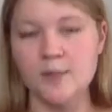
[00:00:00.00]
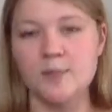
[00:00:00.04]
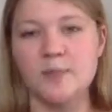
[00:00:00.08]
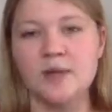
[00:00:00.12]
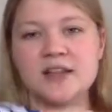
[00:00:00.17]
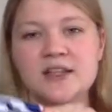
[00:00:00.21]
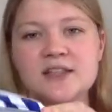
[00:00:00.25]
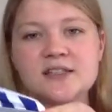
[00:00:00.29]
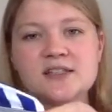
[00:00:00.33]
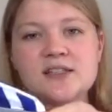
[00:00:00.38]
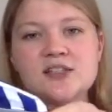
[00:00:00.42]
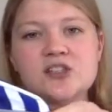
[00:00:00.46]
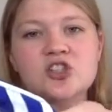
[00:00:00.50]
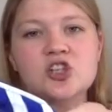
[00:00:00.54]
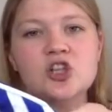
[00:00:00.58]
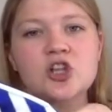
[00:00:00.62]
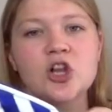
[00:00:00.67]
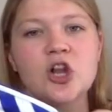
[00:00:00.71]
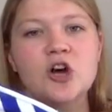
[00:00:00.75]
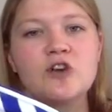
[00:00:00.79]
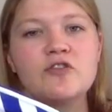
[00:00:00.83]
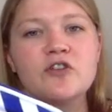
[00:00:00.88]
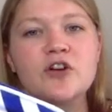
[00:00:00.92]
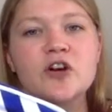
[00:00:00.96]
But this is
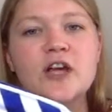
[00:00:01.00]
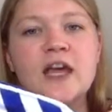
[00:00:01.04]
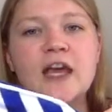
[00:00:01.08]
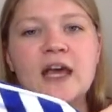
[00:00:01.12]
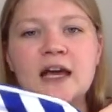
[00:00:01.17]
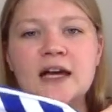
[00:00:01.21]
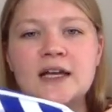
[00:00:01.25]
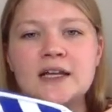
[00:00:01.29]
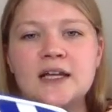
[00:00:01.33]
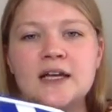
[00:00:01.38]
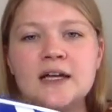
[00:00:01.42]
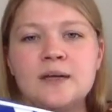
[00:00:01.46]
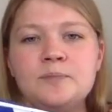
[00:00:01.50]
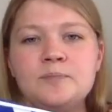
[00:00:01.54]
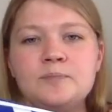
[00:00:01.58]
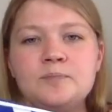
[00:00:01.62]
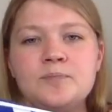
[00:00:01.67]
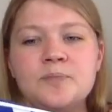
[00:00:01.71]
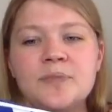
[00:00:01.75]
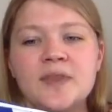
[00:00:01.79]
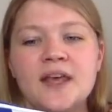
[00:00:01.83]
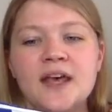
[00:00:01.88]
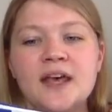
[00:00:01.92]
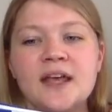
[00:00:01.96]
Clover Canyon.
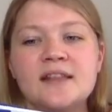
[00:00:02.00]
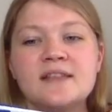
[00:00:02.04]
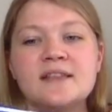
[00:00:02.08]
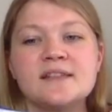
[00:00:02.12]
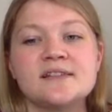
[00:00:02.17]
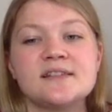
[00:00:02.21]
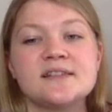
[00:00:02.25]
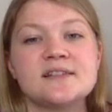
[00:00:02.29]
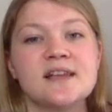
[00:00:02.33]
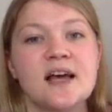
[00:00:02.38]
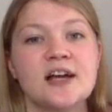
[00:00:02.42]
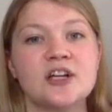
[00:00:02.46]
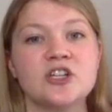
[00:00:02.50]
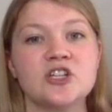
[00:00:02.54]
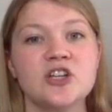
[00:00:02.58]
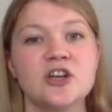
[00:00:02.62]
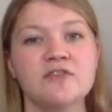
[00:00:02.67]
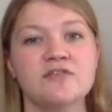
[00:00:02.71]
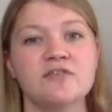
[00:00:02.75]
This is actually